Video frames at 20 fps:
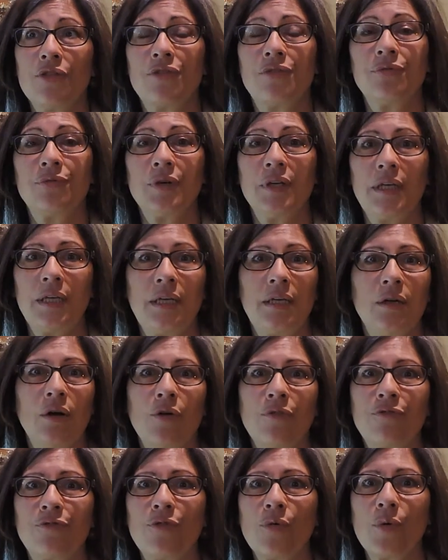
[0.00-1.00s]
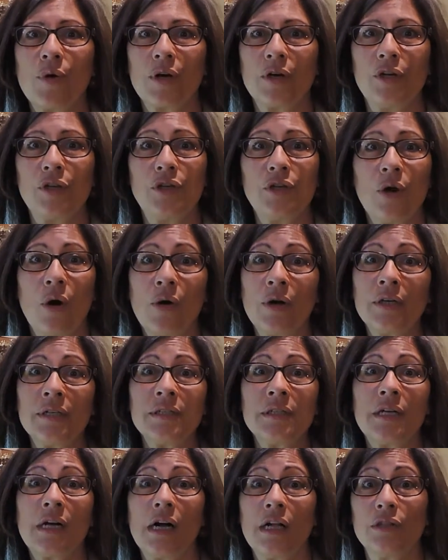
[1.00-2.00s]
3 or 4
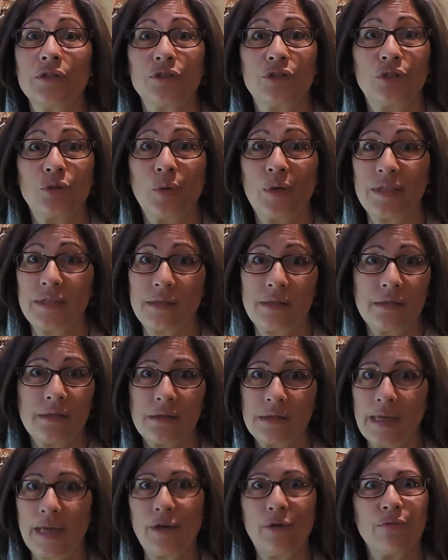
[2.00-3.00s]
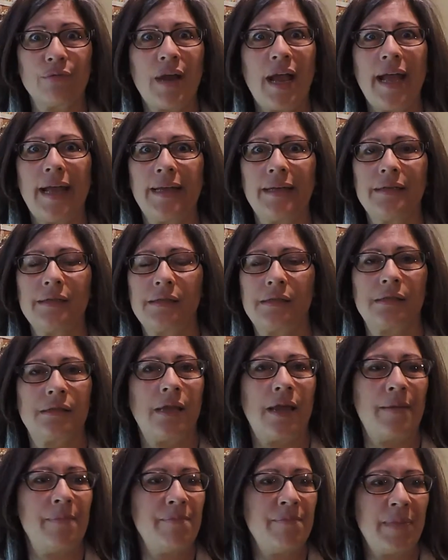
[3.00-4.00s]
yarn color choices, say grays,
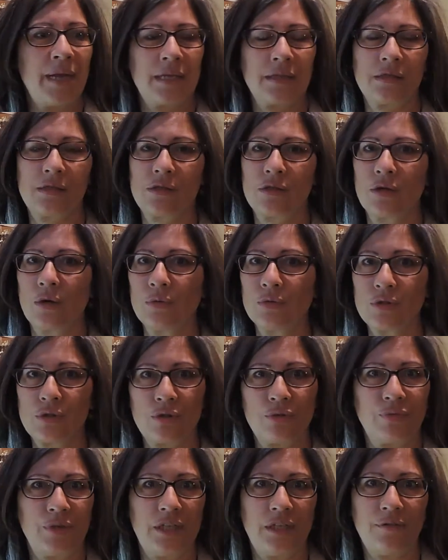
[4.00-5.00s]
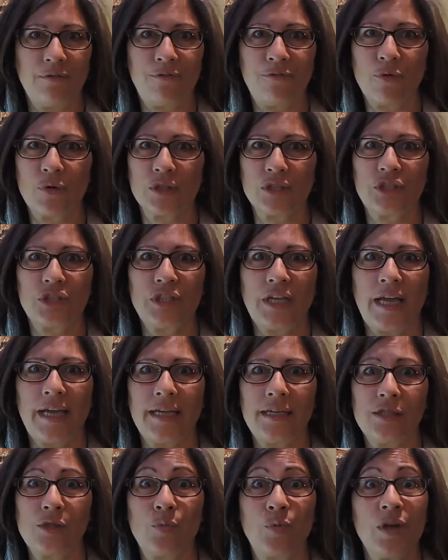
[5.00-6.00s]
and mix those 3-4
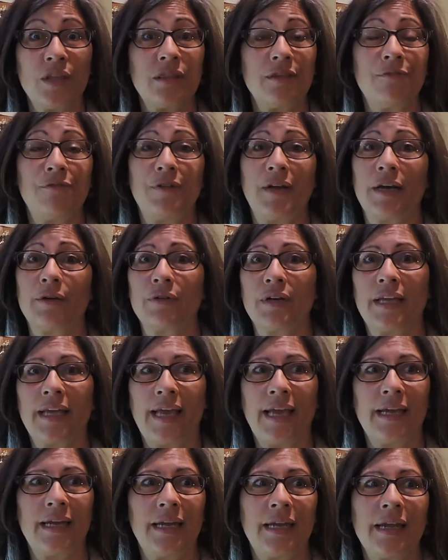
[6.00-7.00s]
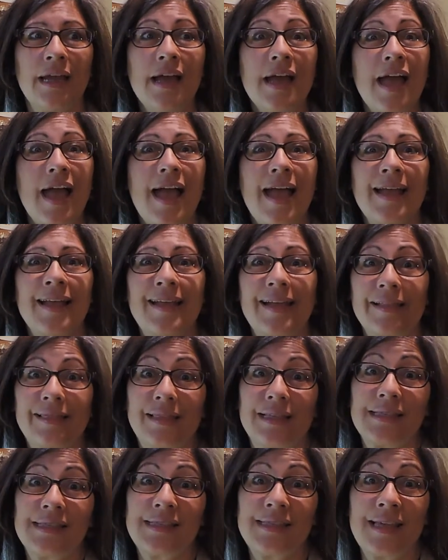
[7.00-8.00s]
shades with a variegated and
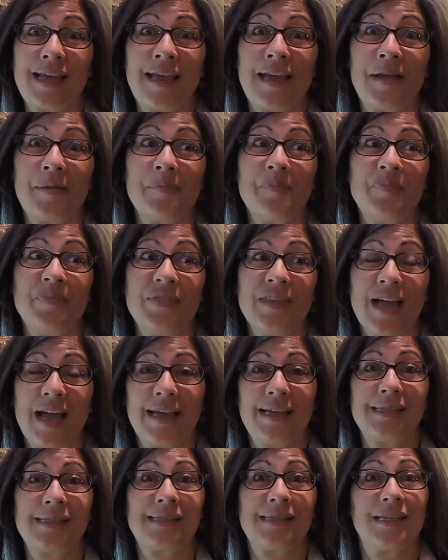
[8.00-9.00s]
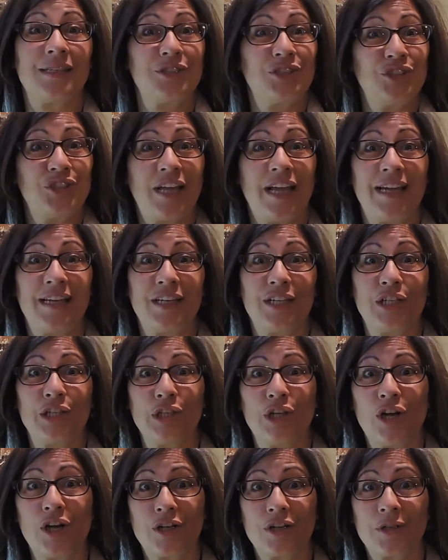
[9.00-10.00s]
get the same nice shaded
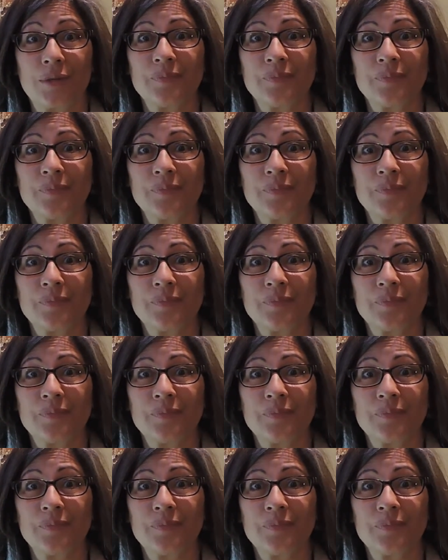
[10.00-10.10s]
look.